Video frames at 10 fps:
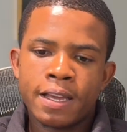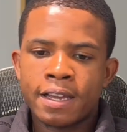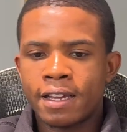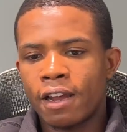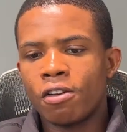
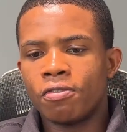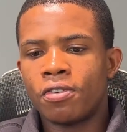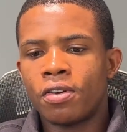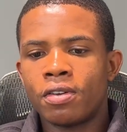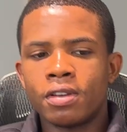kind of
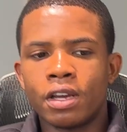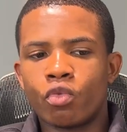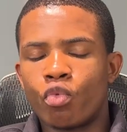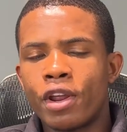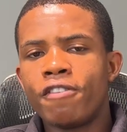
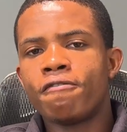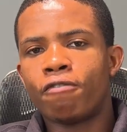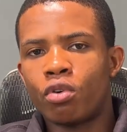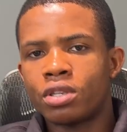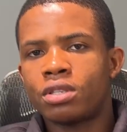
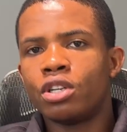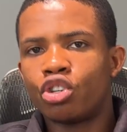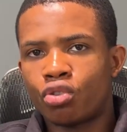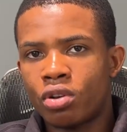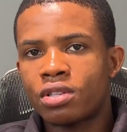reinforce the
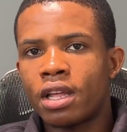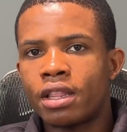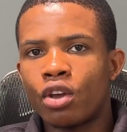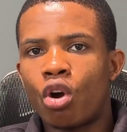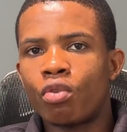trust that
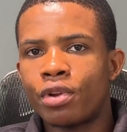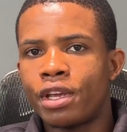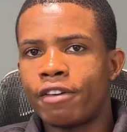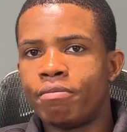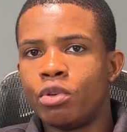they already
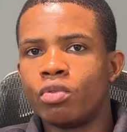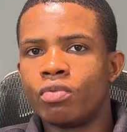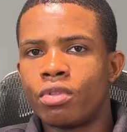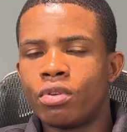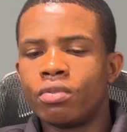have built
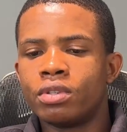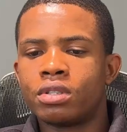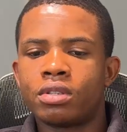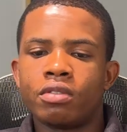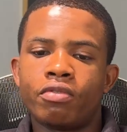with you.
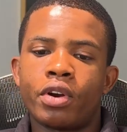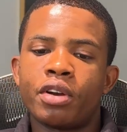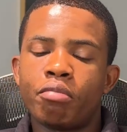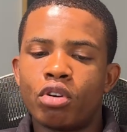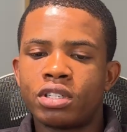It's very
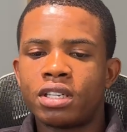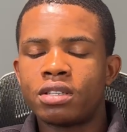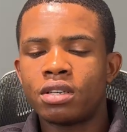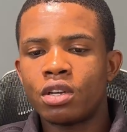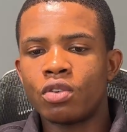important.
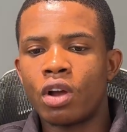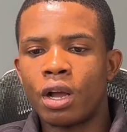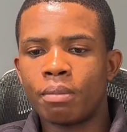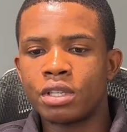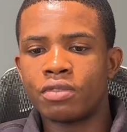
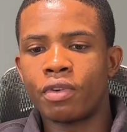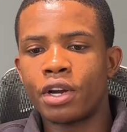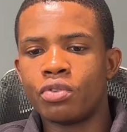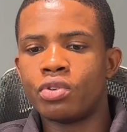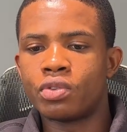It's very
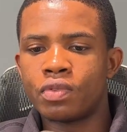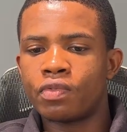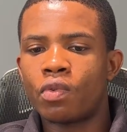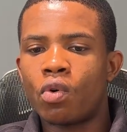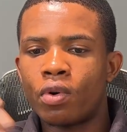useful
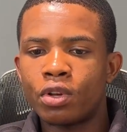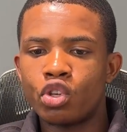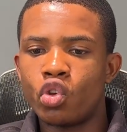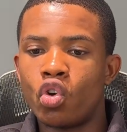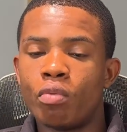for
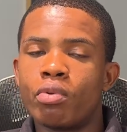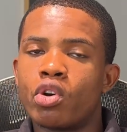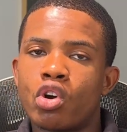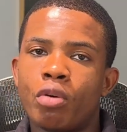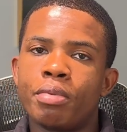your book a
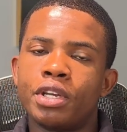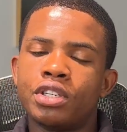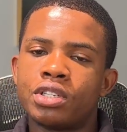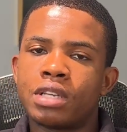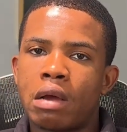call
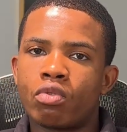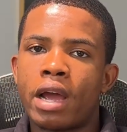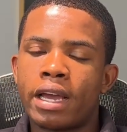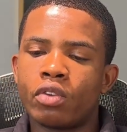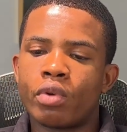pages. I would
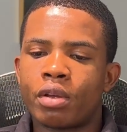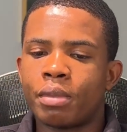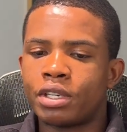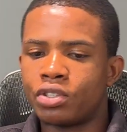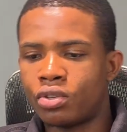highly
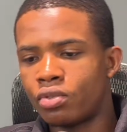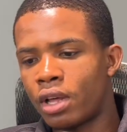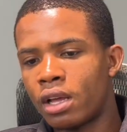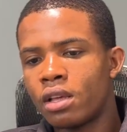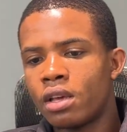recommend you do that.